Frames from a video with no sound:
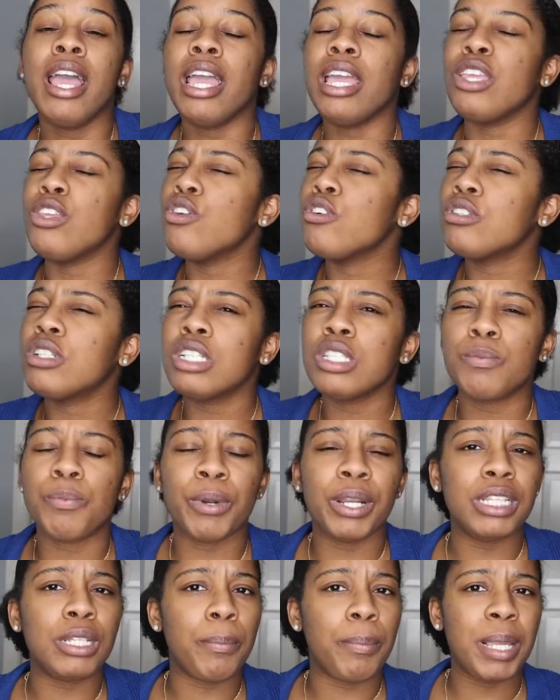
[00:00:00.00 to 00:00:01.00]
and you just
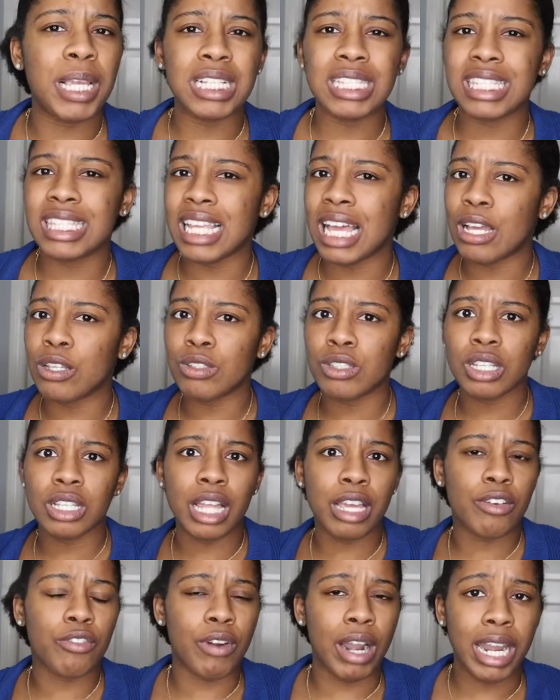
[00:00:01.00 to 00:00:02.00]
bring the pants down to
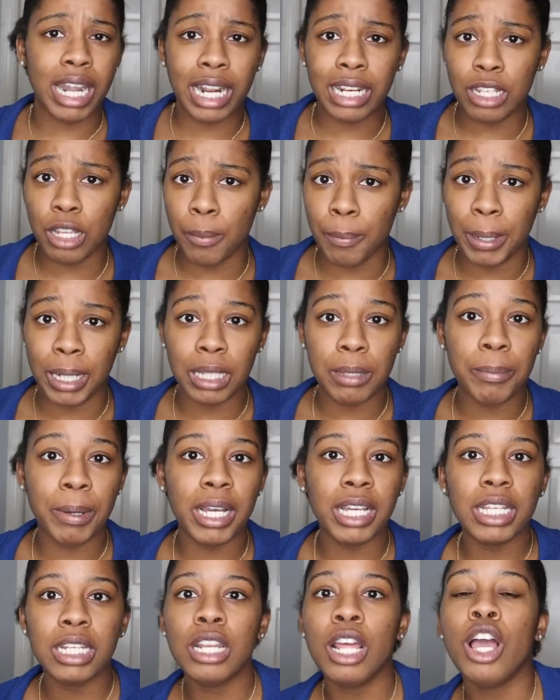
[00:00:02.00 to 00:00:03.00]
like right at your belly
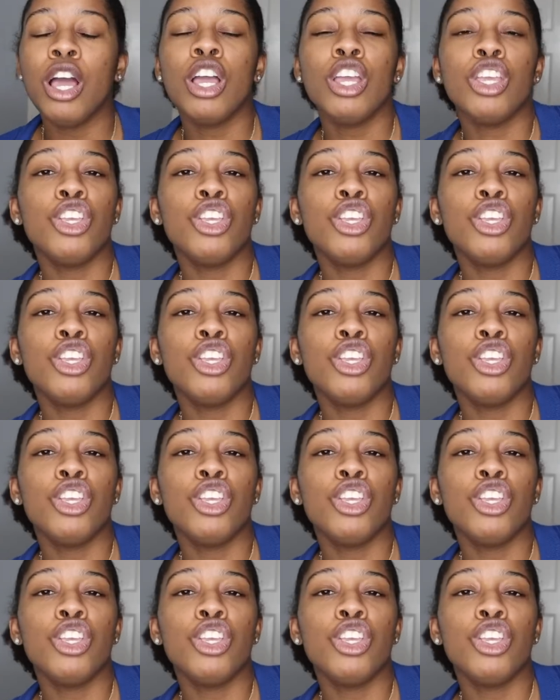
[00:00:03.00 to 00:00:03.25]
button,